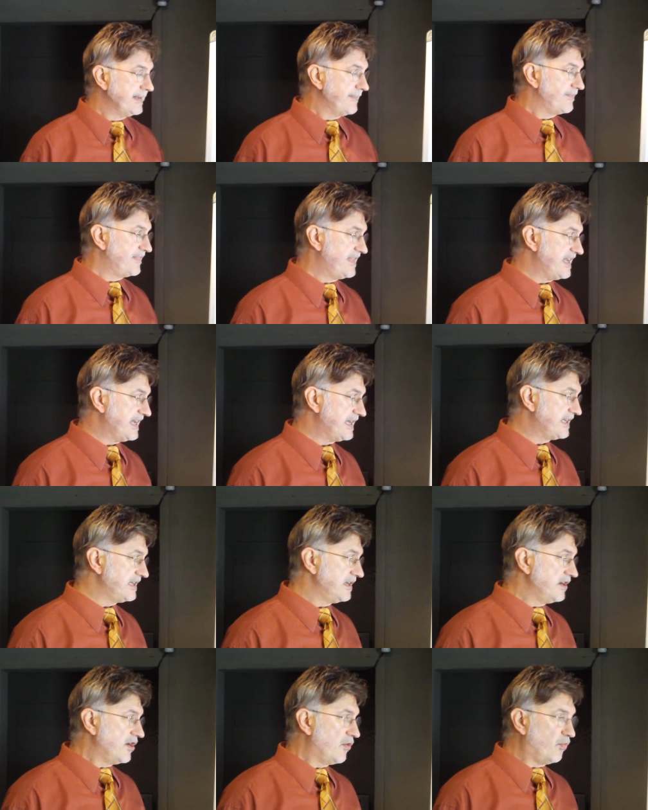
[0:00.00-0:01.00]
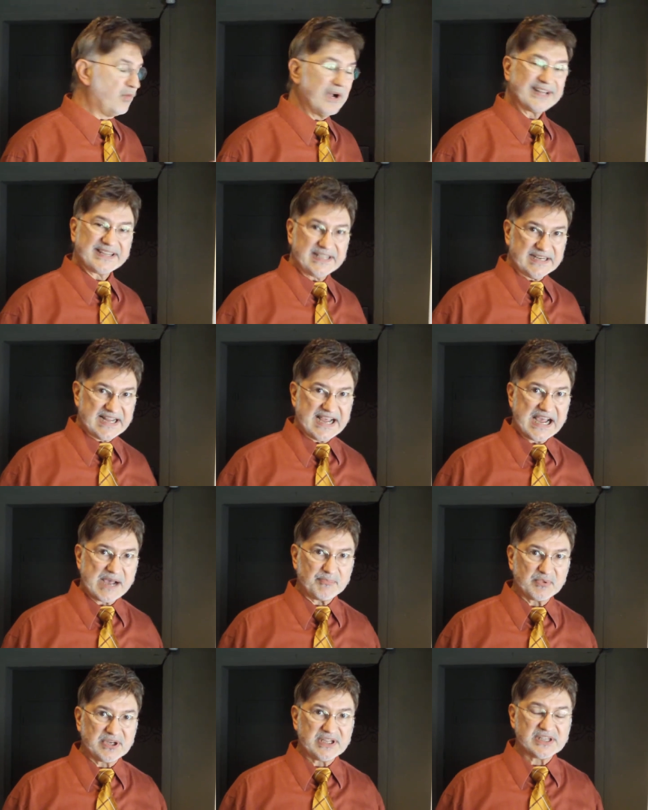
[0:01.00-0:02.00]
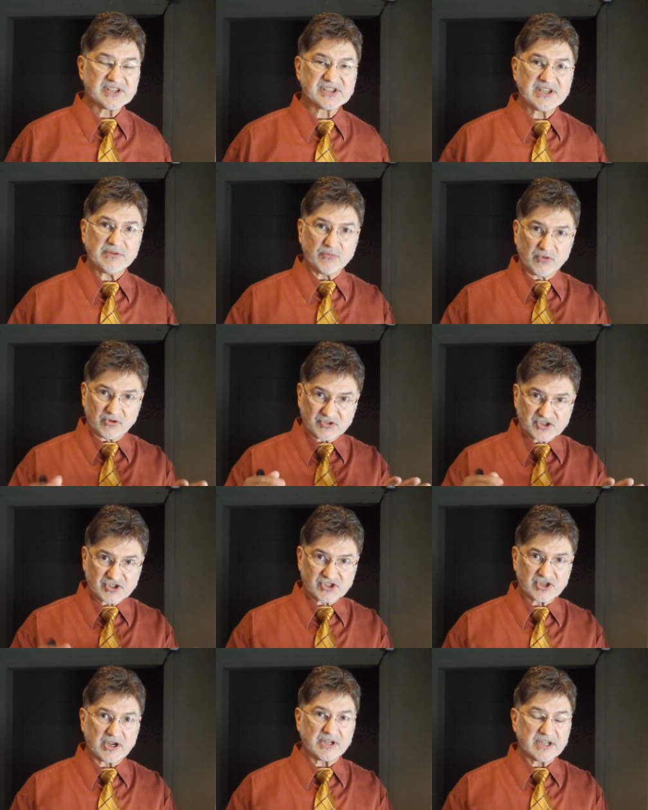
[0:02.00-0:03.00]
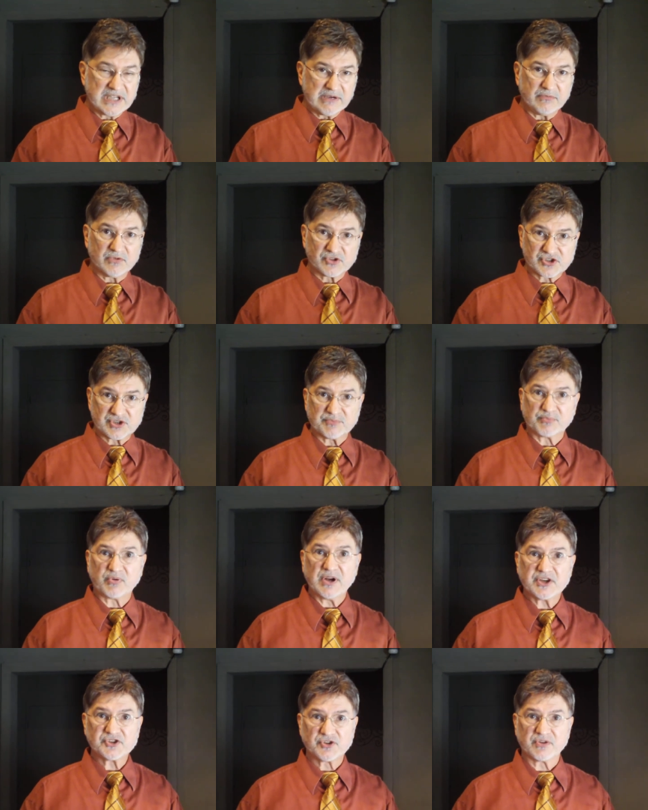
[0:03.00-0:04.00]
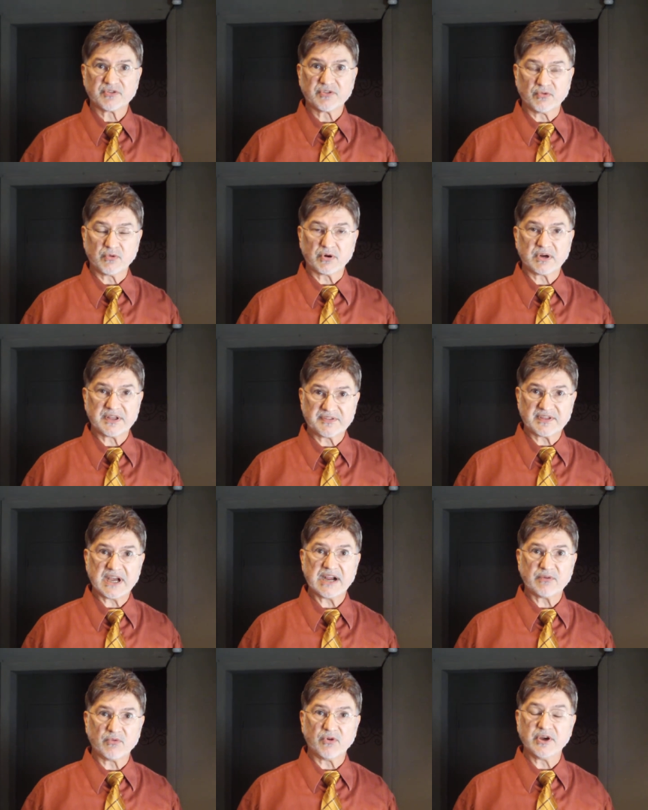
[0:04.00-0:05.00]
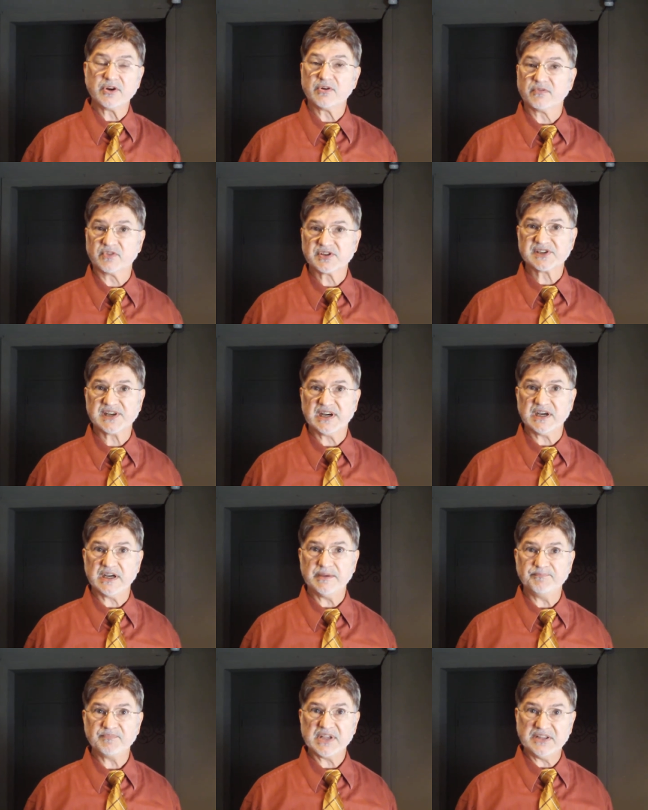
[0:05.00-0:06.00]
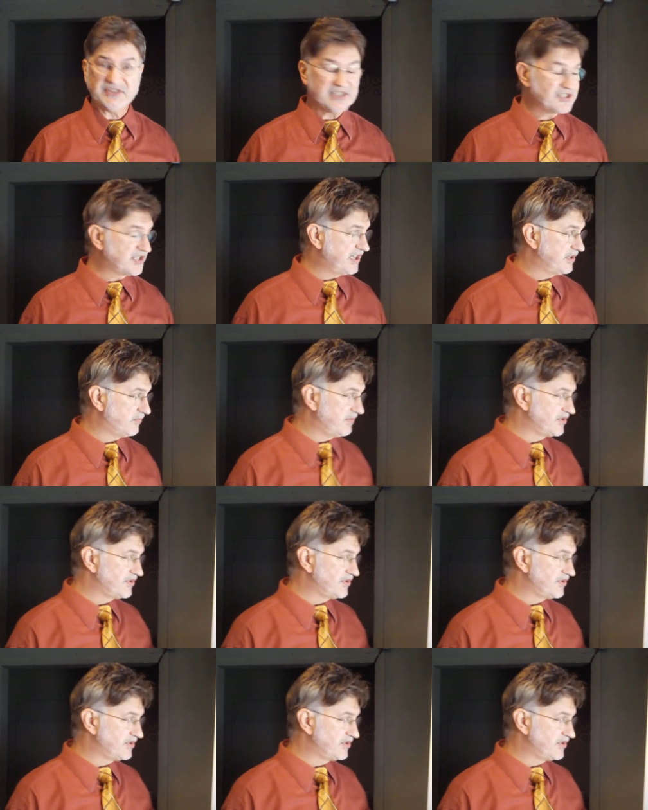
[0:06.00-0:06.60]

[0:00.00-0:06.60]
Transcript: then what can happen is it will su it will suppress your th thyroid over time. And this can